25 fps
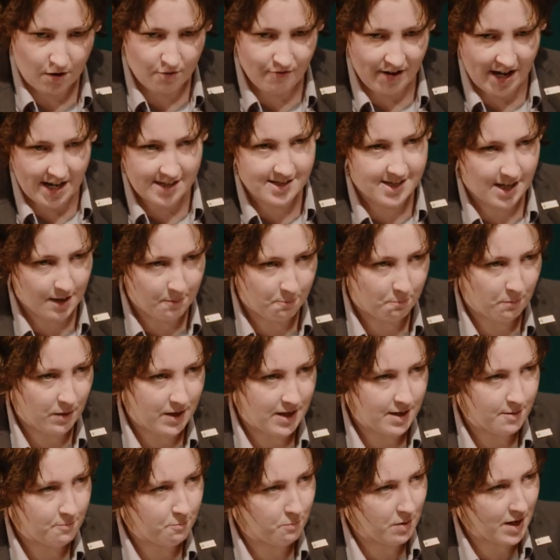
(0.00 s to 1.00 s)
of
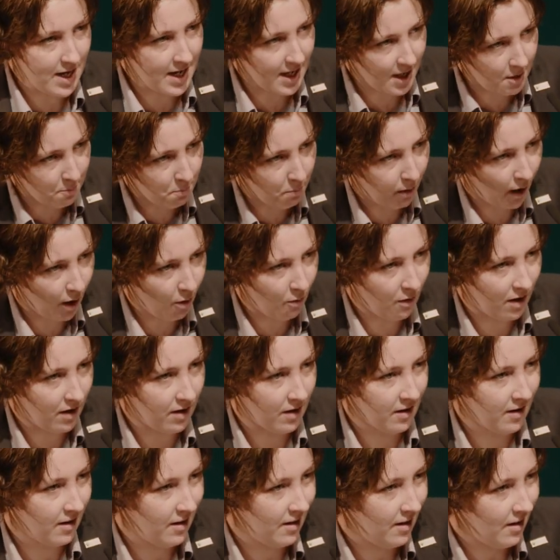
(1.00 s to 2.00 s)
SNP being in
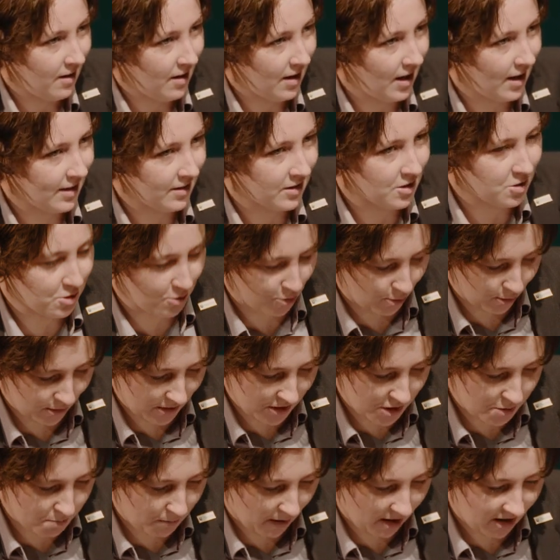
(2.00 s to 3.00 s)
power in the
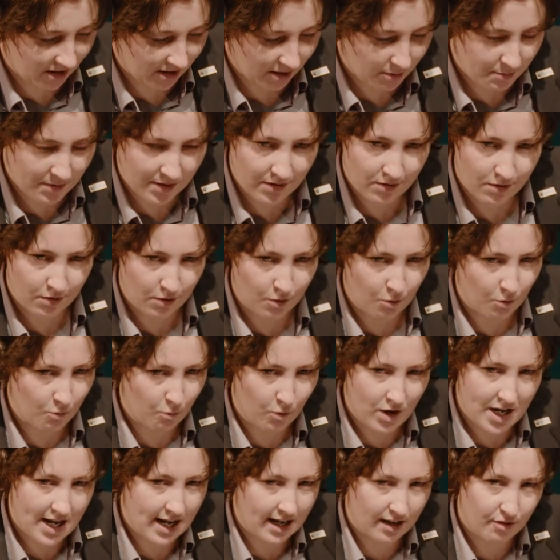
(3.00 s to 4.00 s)
Scottish Parliament that
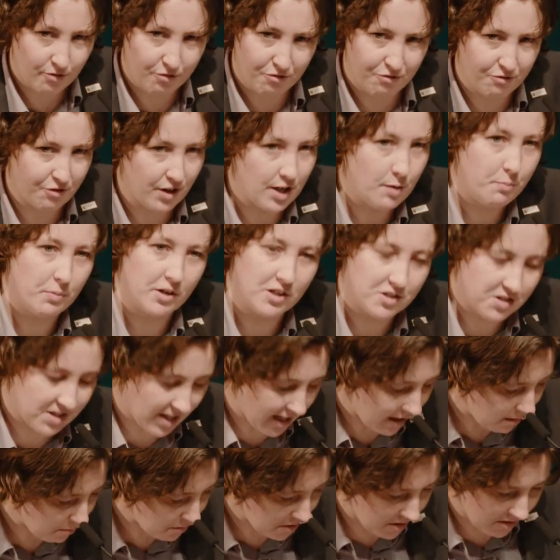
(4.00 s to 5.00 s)
we have free
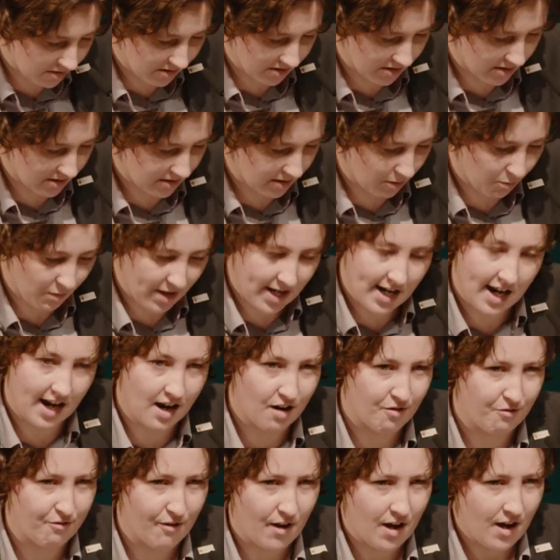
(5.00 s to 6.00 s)
prescriptions, that we
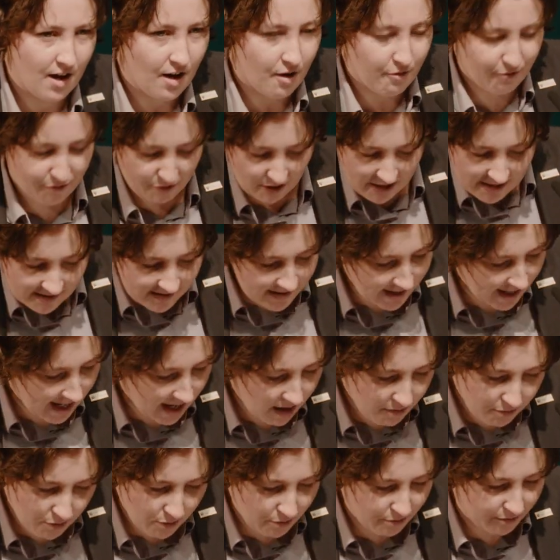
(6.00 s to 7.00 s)
have free
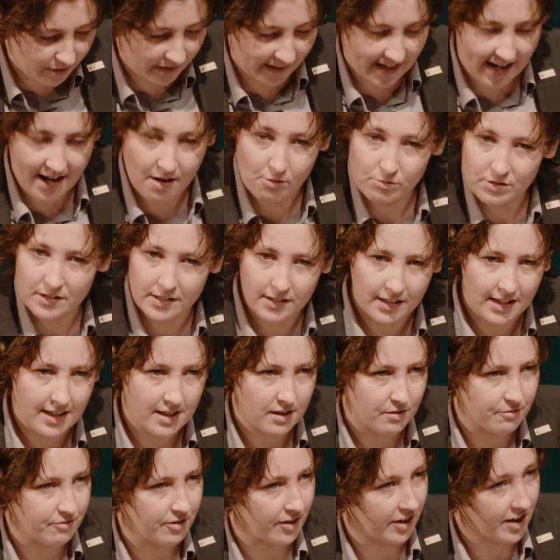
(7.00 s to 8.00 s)
travel for the
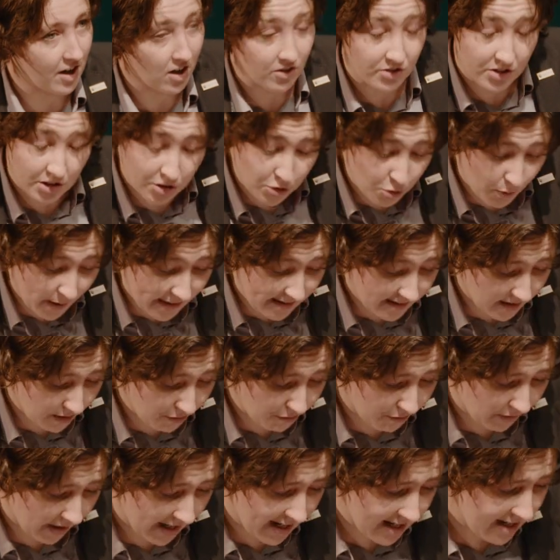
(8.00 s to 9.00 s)
elderly, for the under
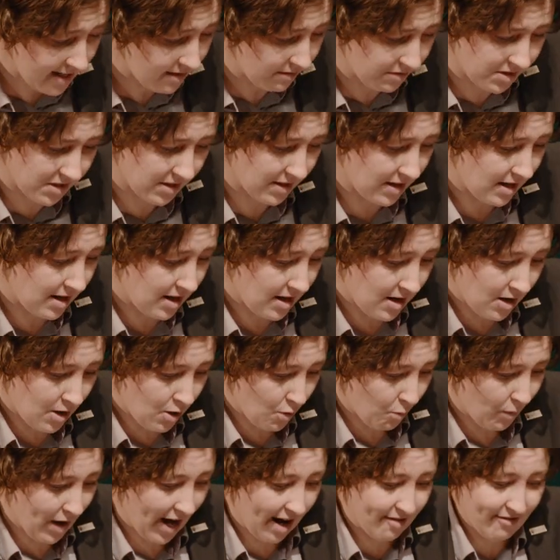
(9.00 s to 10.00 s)
25s.
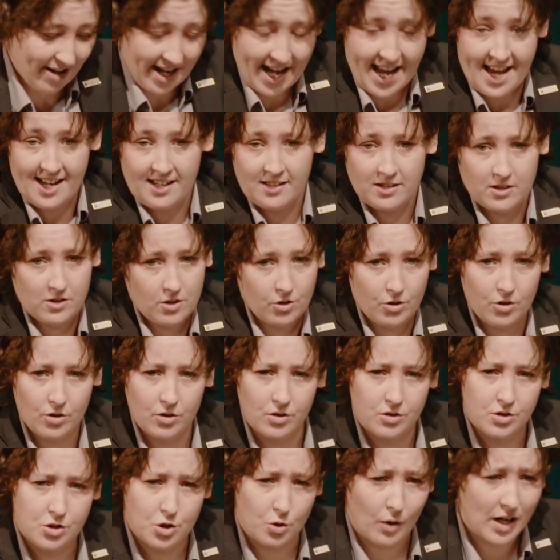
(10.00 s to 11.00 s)
We have an end
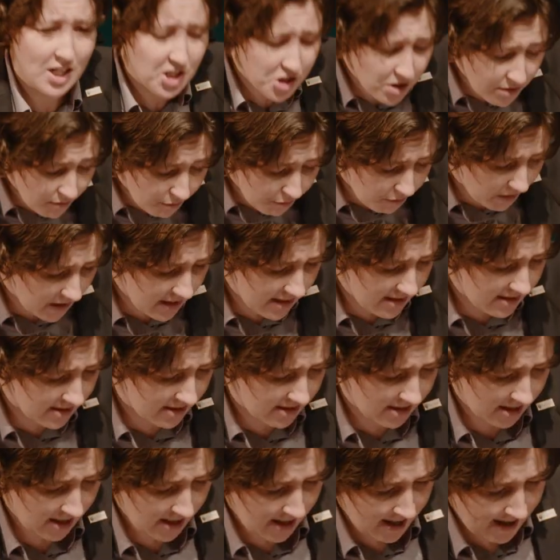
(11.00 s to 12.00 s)
to tuition
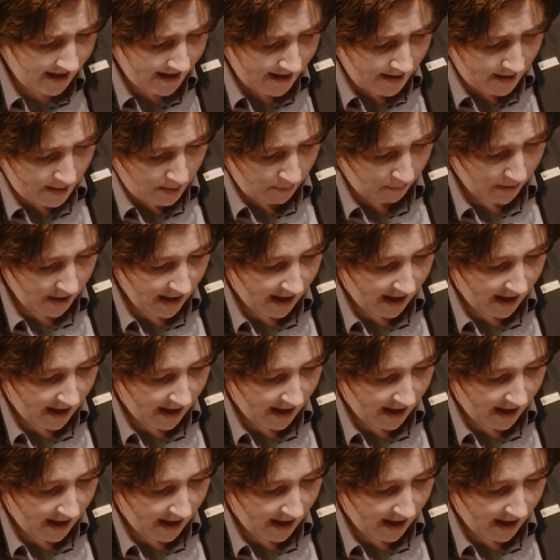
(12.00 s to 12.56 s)
fees. We